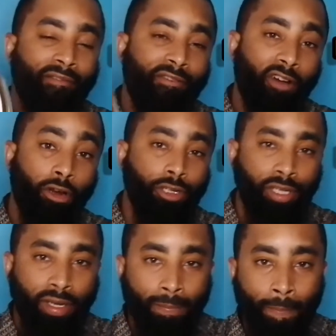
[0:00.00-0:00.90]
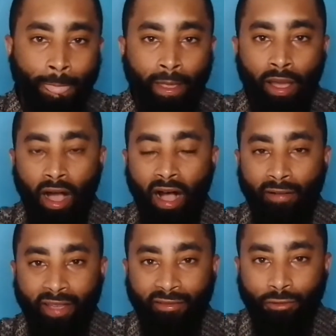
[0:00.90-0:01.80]
version
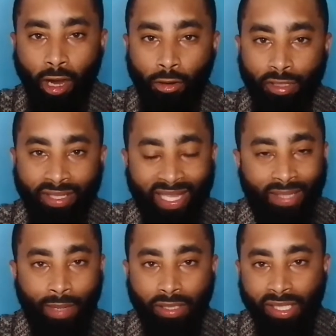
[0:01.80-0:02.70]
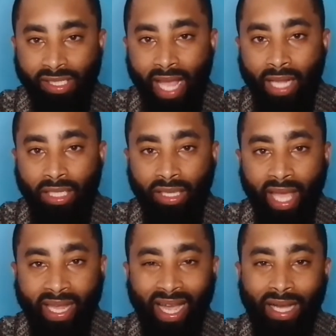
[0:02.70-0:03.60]
of a fragrance that smells exactly
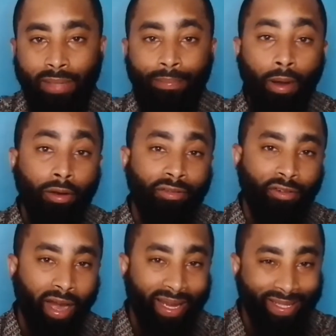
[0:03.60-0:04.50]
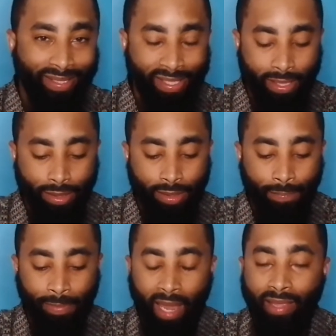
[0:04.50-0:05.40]
like unburnt frankincense.
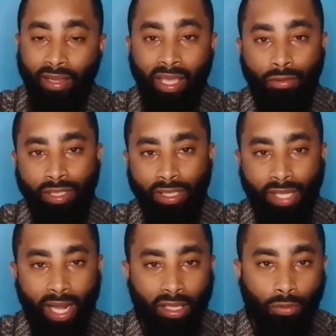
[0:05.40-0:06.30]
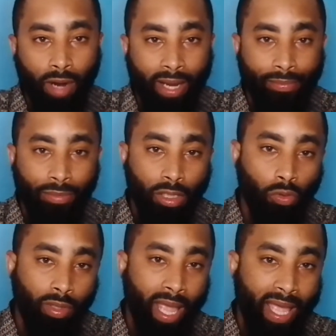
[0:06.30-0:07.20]
And he was exactly right. This
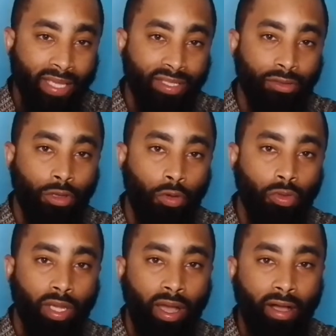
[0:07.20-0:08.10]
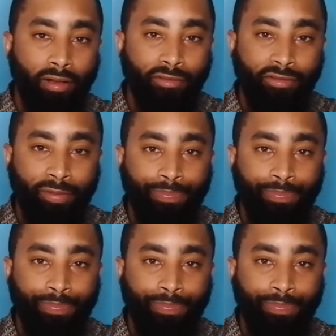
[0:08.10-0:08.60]
one has notes of